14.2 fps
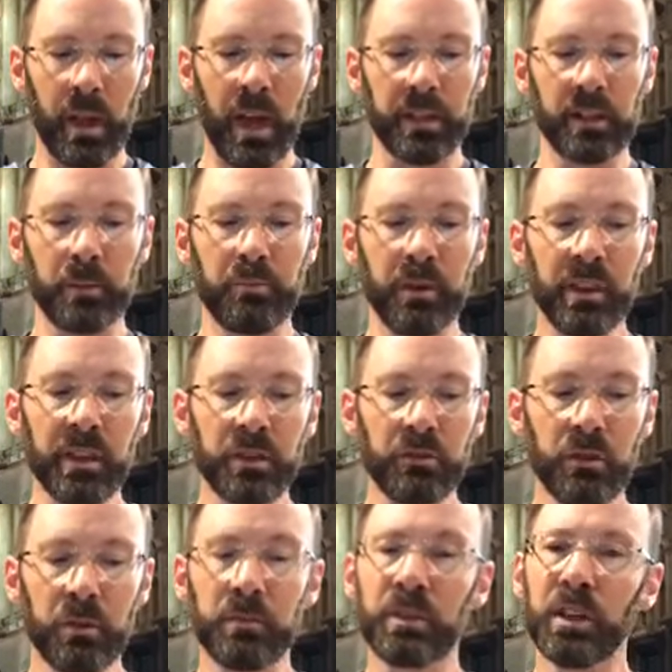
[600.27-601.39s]
As I bring this
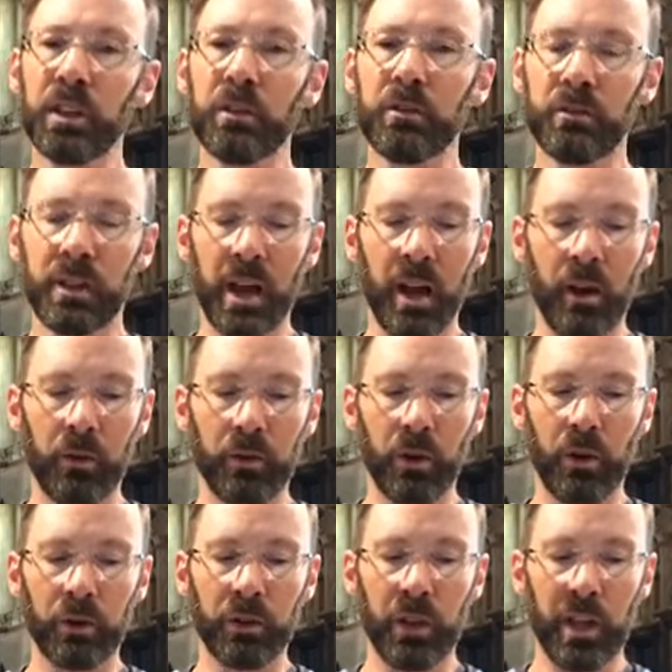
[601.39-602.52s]
group to you now,
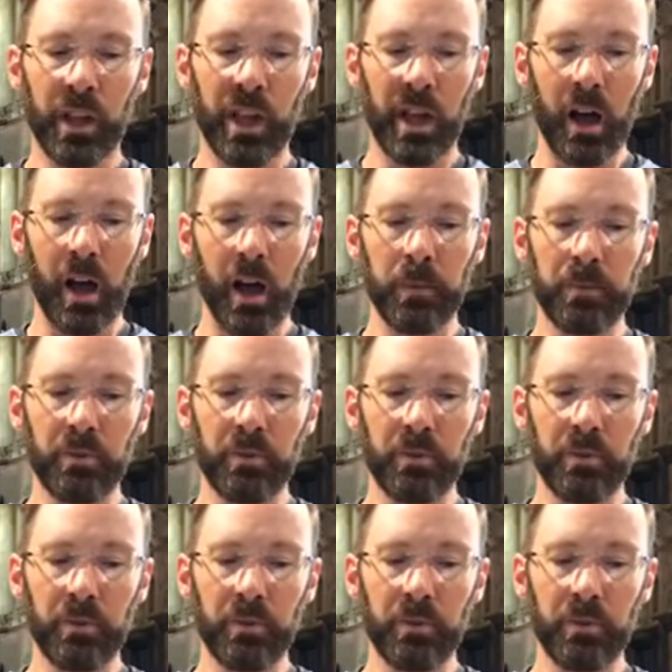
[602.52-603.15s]
God, I